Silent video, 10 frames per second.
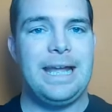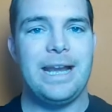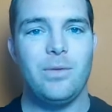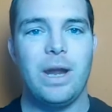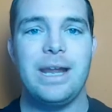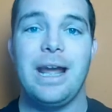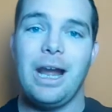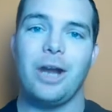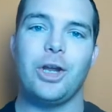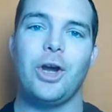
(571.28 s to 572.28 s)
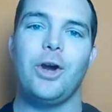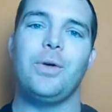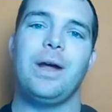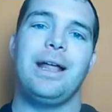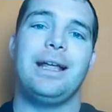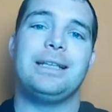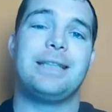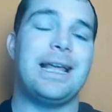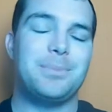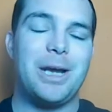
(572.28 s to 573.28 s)
Anyway, I gotta go.
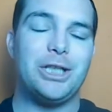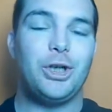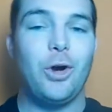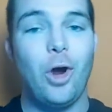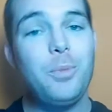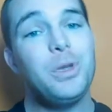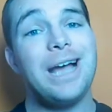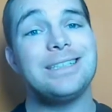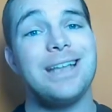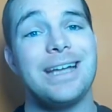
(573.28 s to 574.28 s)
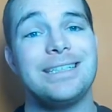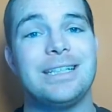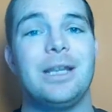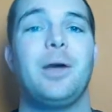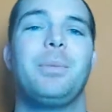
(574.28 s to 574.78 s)
So that's my show. I hope you guys liked it.